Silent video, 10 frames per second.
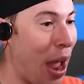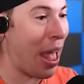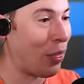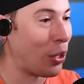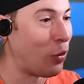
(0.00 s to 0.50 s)

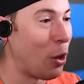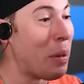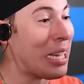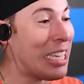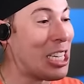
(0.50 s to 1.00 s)
at this video
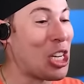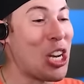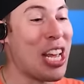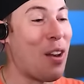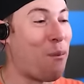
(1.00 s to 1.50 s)
because it's just
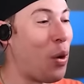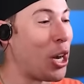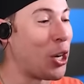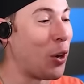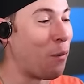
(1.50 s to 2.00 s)
going to get
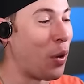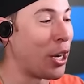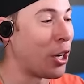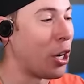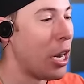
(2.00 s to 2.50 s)
funnier and
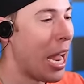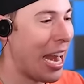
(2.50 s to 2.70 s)
funnier.